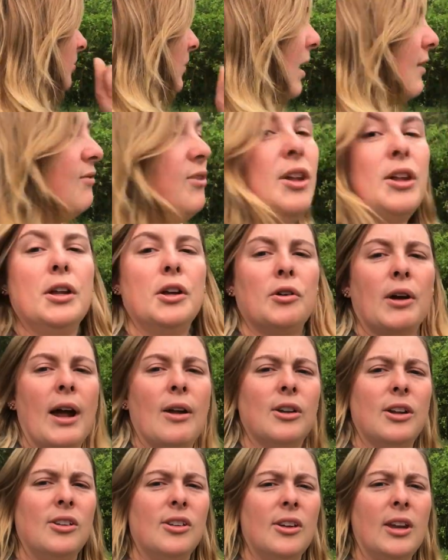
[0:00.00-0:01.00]
I'm feeling
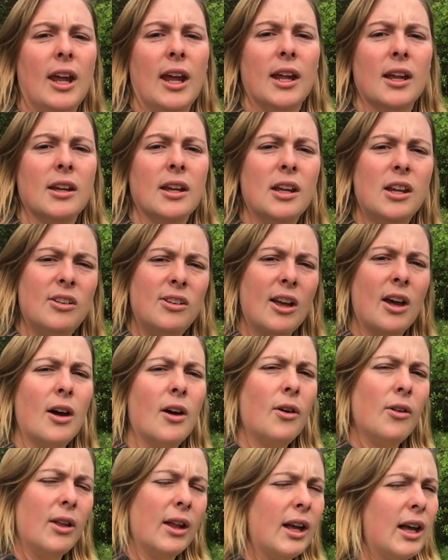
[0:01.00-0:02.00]
grounded today. Can you
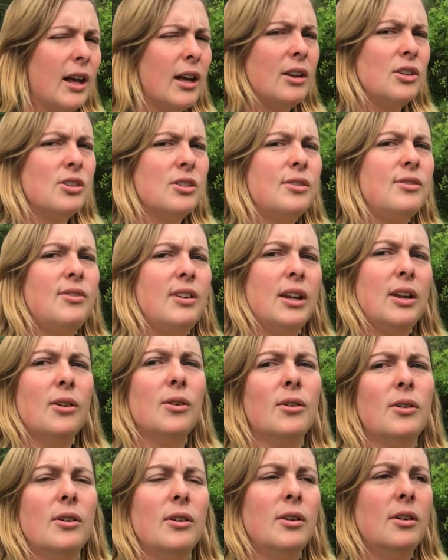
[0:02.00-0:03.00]
tell? Like, I can just
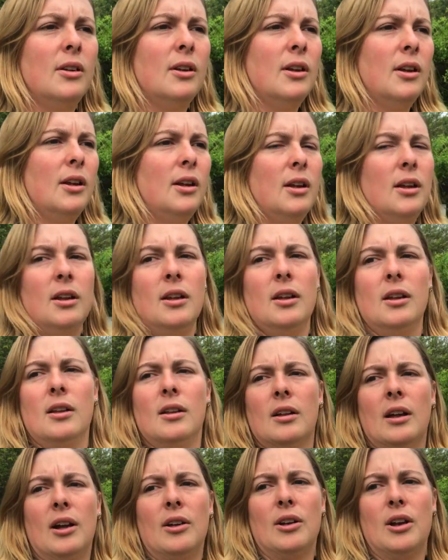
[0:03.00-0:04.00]
feel.
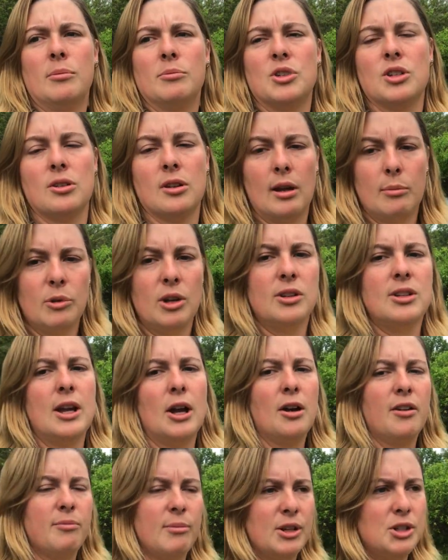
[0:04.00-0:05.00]
And I'm gonna take
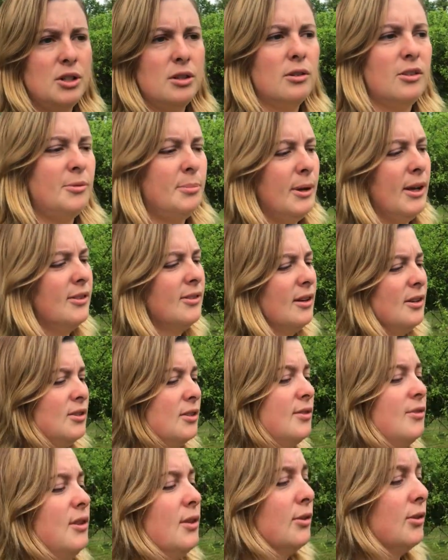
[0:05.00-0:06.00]
off my shoes because I
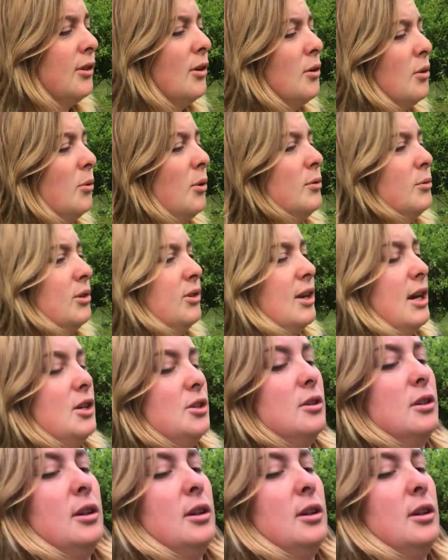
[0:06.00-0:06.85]
just feel so at one with nature.